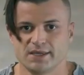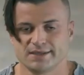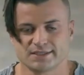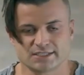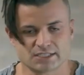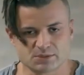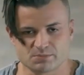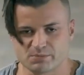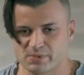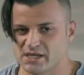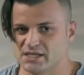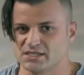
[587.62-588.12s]

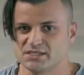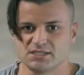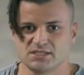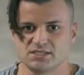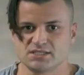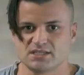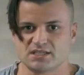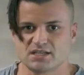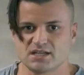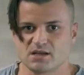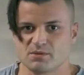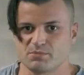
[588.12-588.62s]

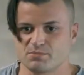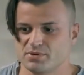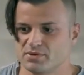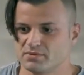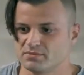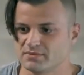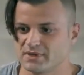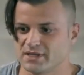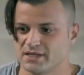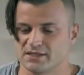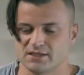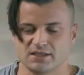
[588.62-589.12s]
spaces it up,
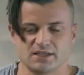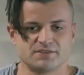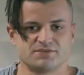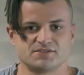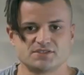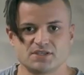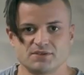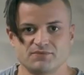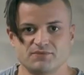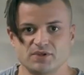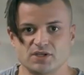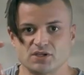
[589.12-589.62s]
and
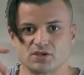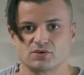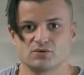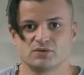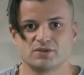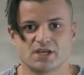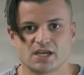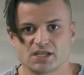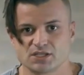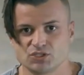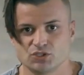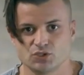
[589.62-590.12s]
lifts the vehicle
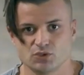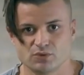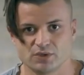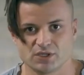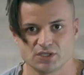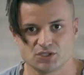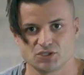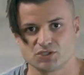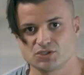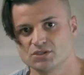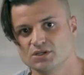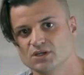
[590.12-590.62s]
that
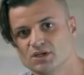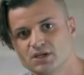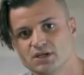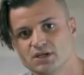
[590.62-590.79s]
2-inch